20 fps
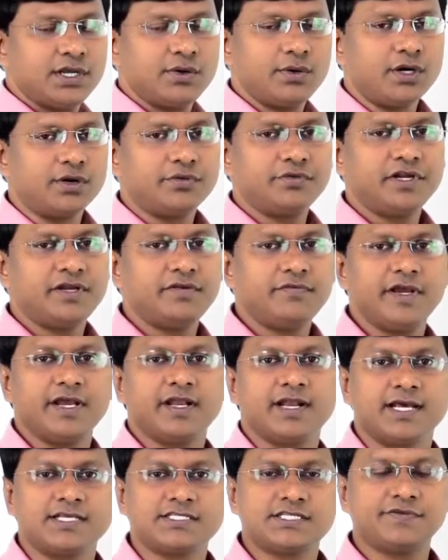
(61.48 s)
now how did we
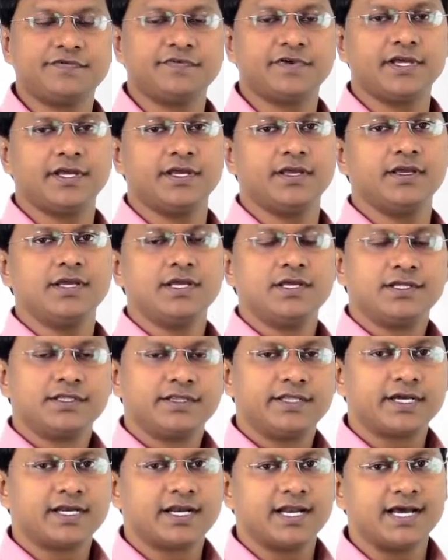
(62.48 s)
classify
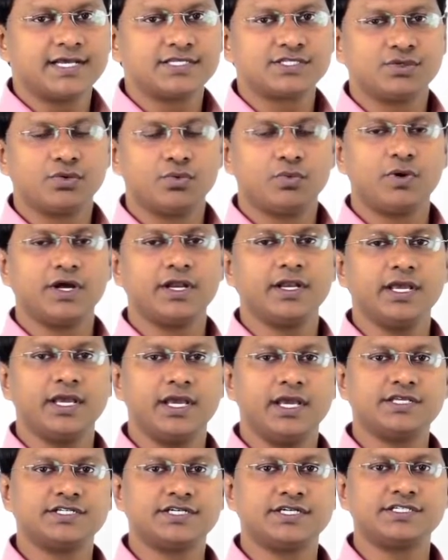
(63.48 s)
the class 1
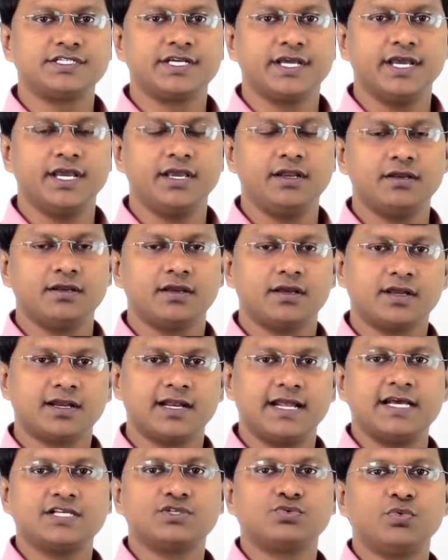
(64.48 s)
agents? Again,
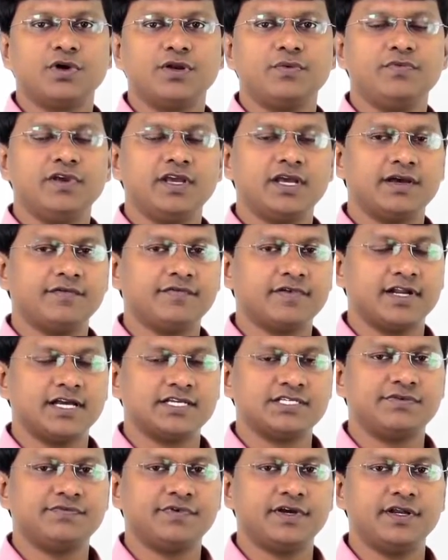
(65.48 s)
class 1 we have
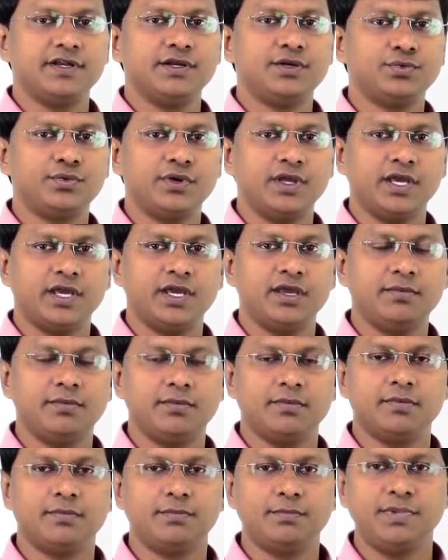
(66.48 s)
classified into
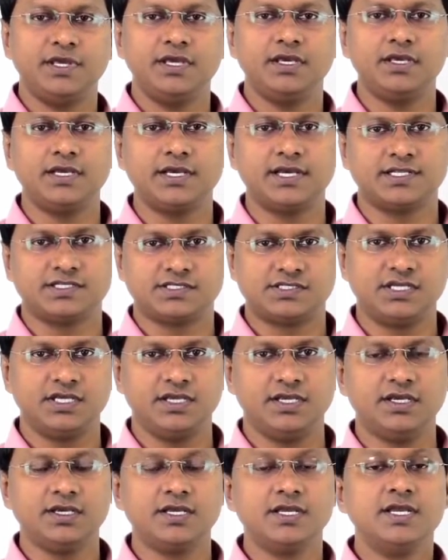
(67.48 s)
A, B and
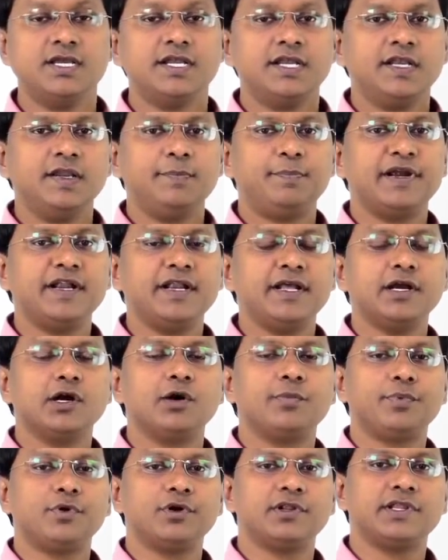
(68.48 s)
C depending
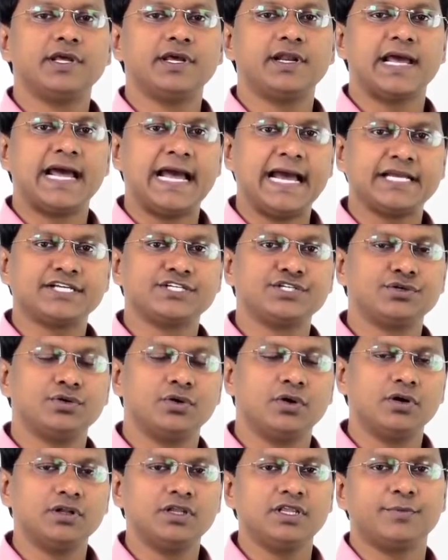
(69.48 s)
upon their action
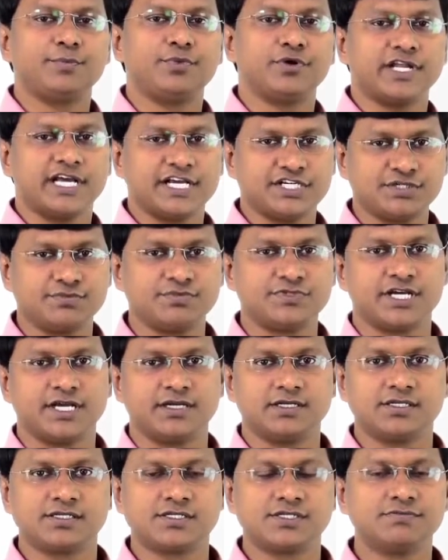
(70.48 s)
on the potassium
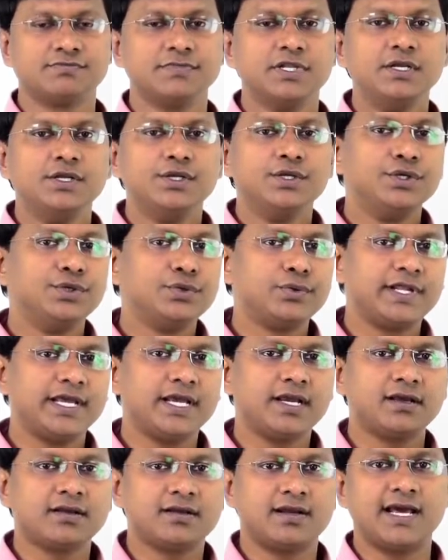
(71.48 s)
channels. You
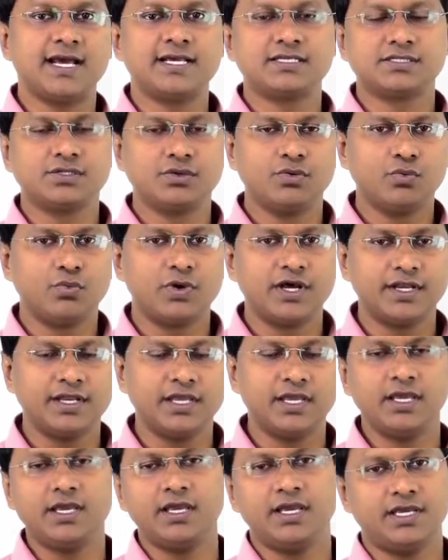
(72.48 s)
take class
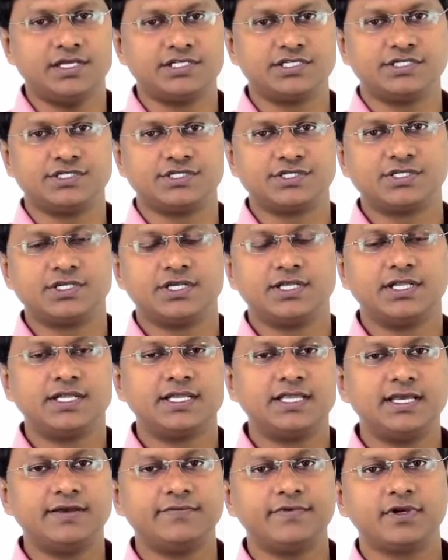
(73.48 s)
1A agents,
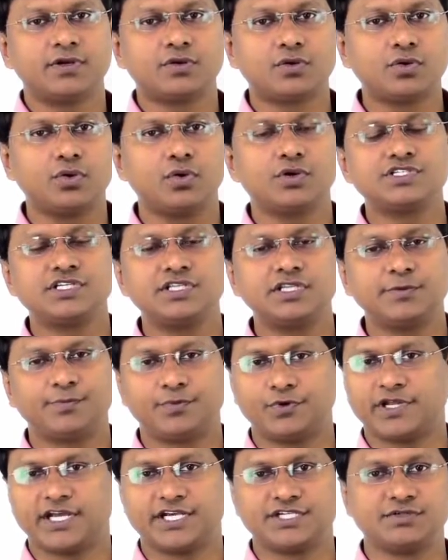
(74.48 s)
they were closing the
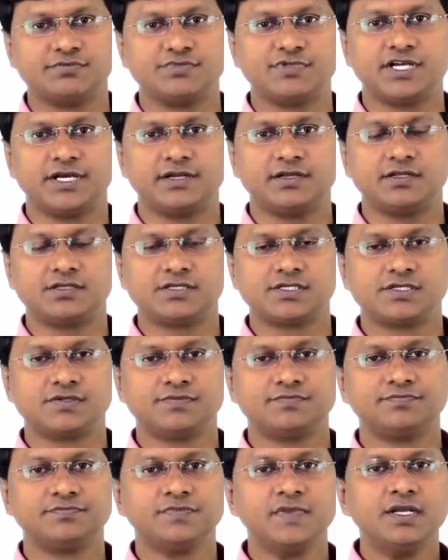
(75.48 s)
potassium
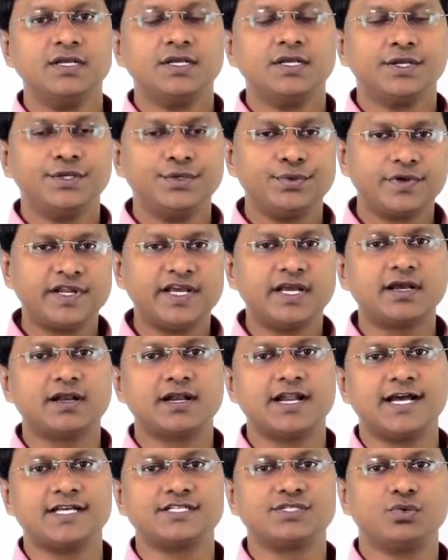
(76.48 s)
channels. You take
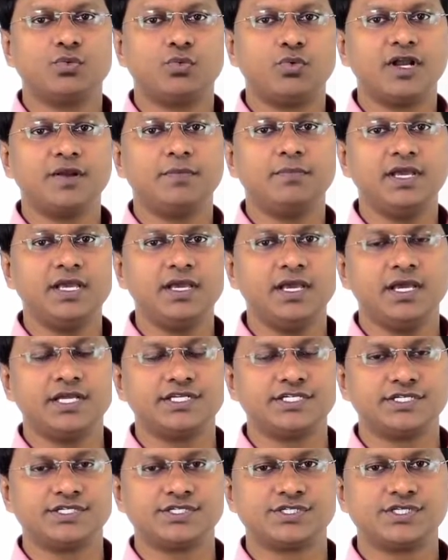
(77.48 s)
class 1B
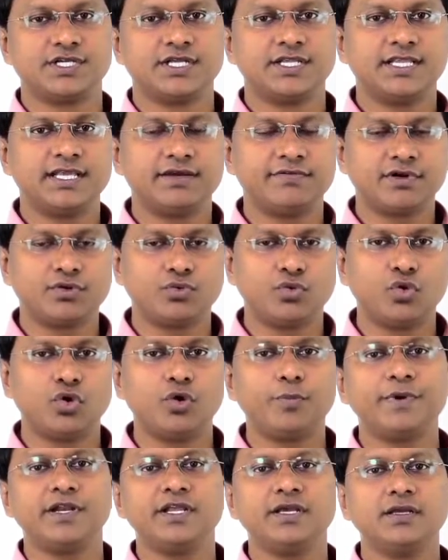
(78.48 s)
agents, they were
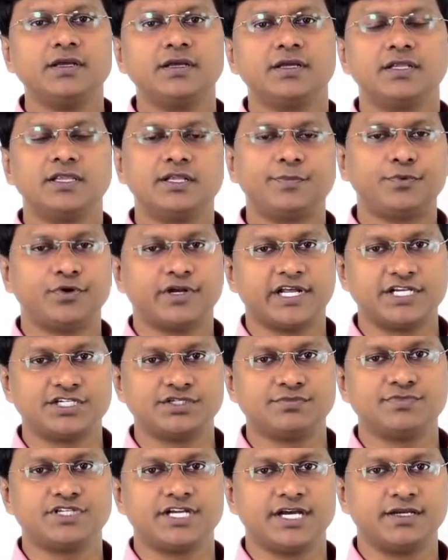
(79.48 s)
opening the
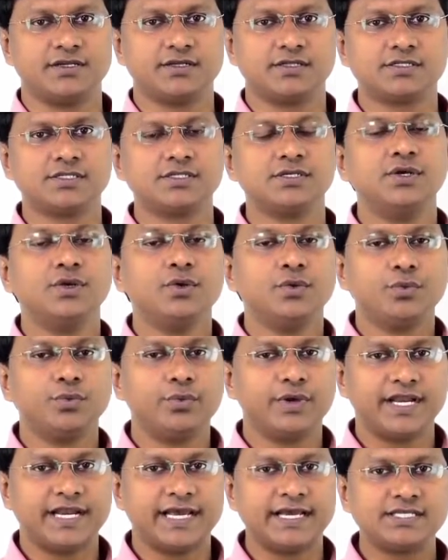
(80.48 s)
potassium channels.
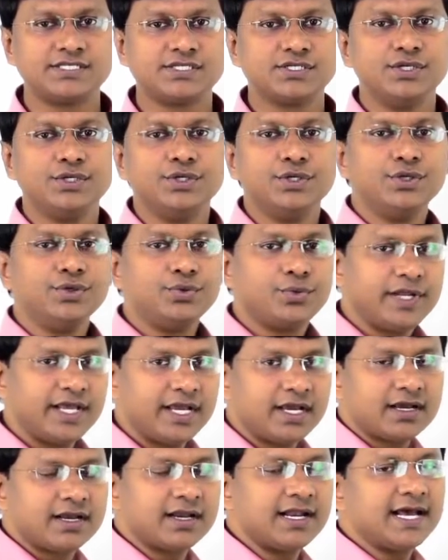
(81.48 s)
Whereas you
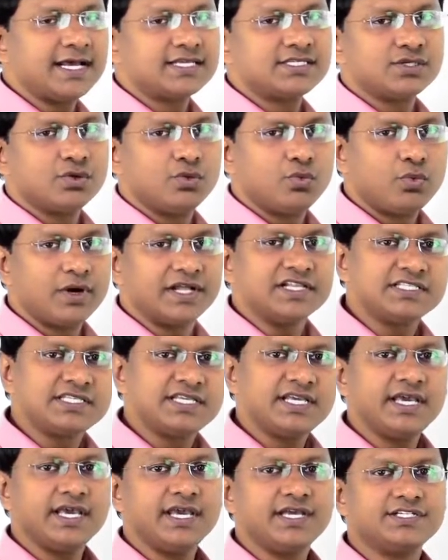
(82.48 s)
take class
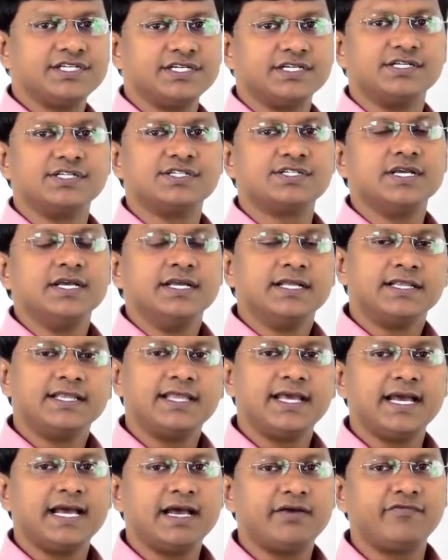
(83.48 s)
1C agents,
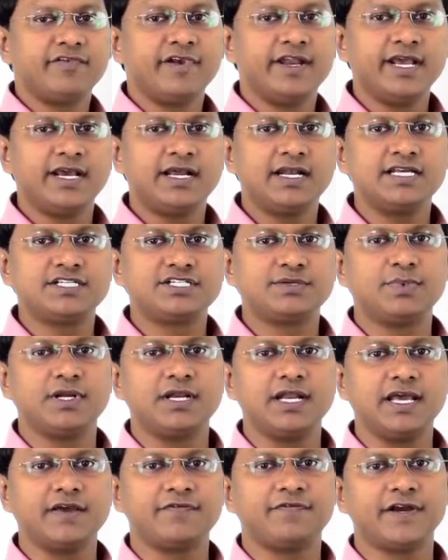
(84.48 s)
they have
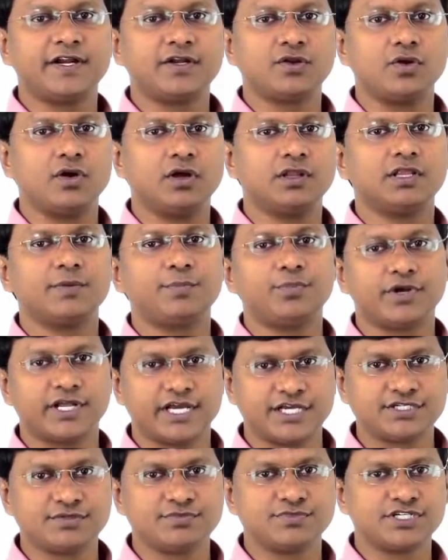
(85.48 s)
negligible effect on the
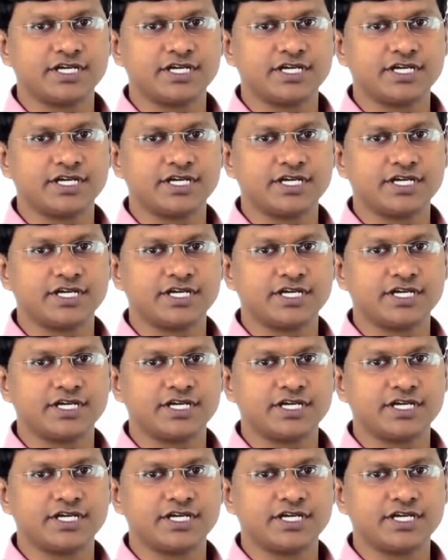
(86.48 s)
potassium